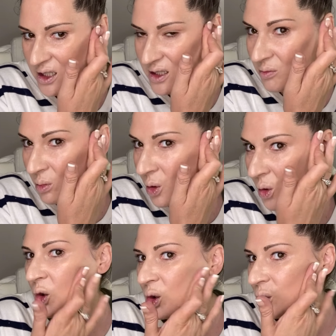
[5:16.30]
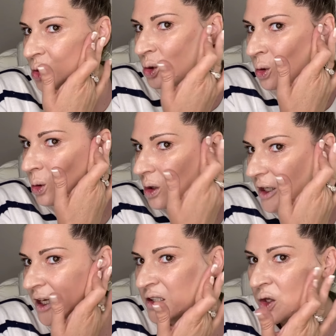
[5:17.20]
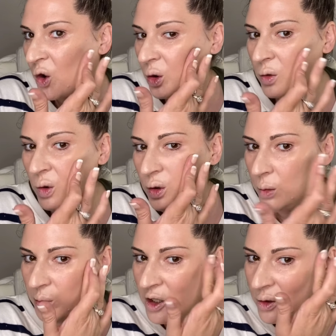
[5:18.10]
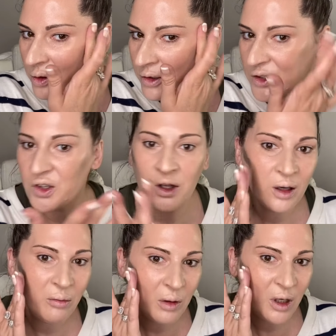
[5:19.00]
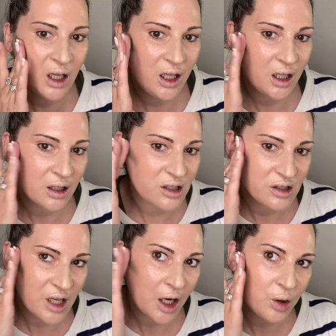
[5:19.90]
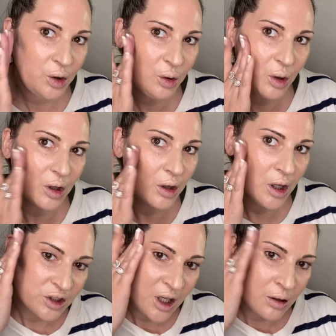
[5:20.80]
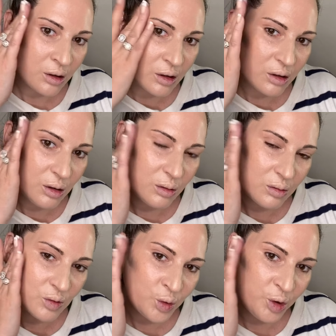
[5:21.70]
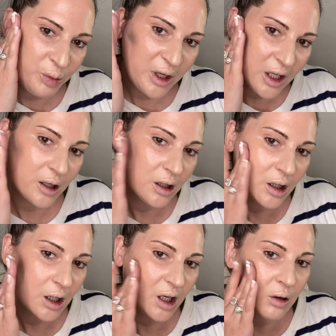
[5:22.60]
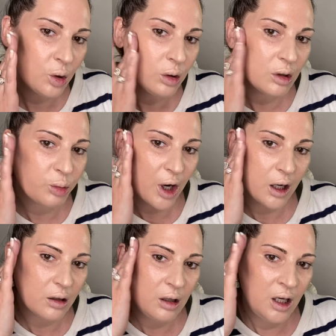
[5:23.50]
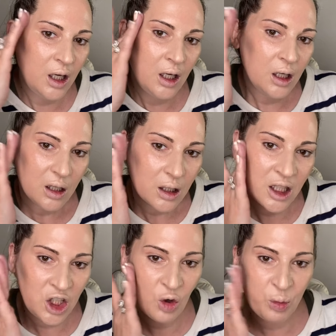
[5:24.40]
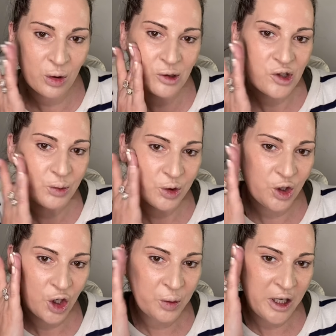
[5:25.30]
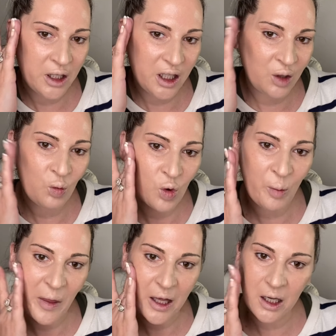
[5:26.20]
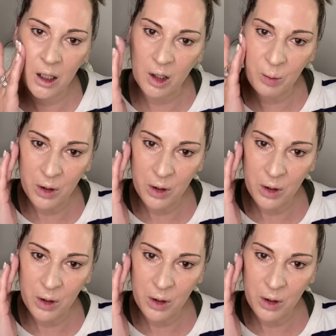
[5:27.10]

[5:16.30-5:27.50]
more cool in tone because they're mimicking shadow. Shadow would be a cooler brown. Then your bronzer would go in and warm that up.